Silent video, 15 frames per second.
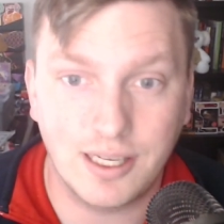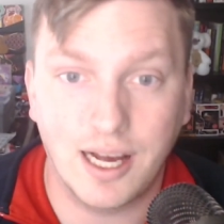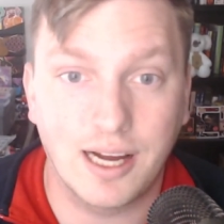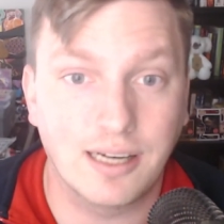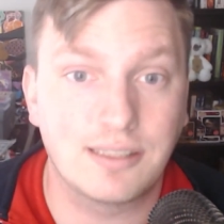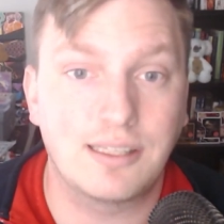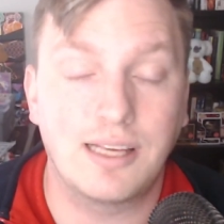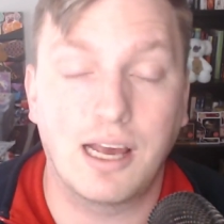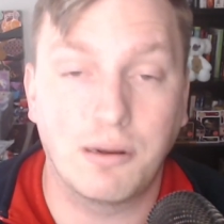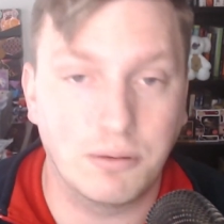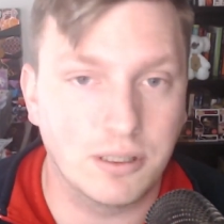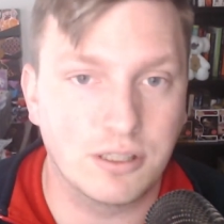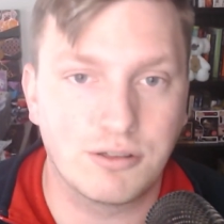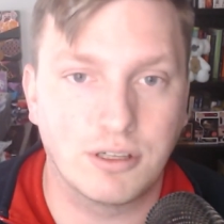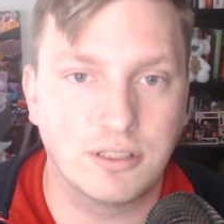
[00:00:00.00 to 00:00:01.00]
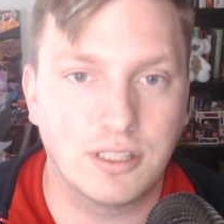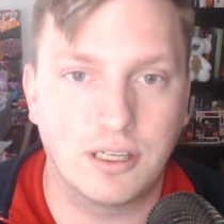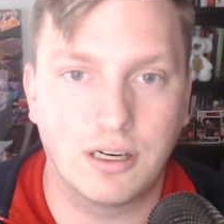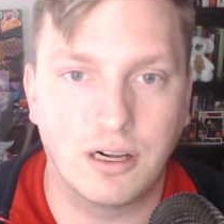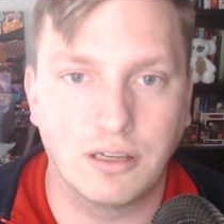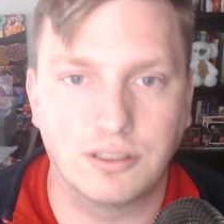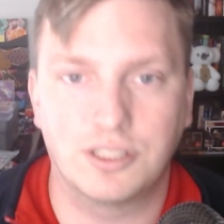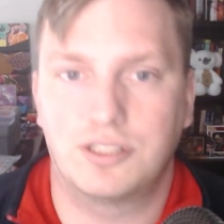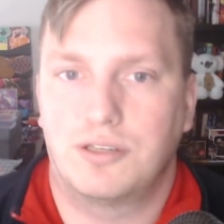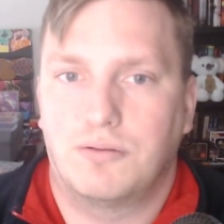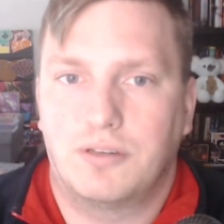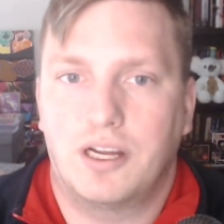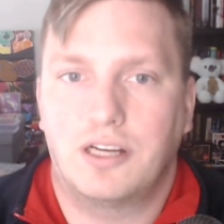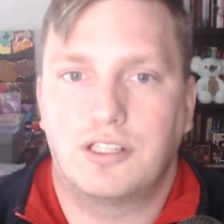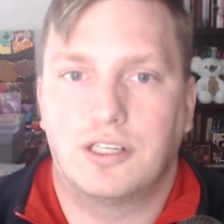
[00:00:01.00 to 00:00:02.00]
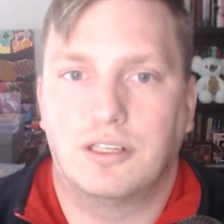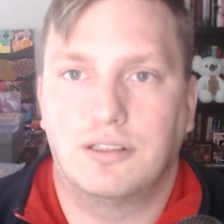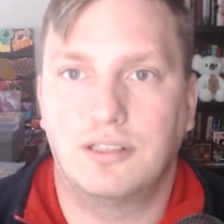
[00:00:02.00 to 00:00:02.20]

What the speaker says: honestly, I wouldn't trust it at all. Just don't touch it,